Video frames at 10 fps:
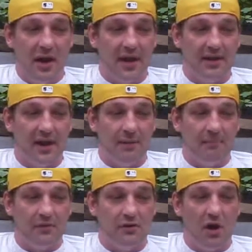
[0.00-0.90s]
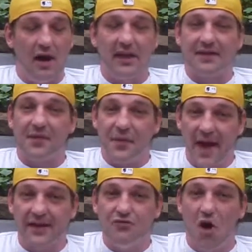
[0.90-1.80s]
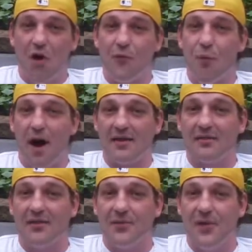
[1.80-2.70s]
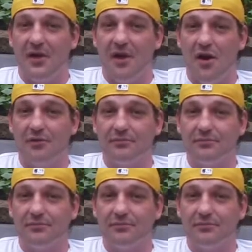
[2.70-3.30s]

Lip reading: And, you know, I'd like to thank you all for watching this video.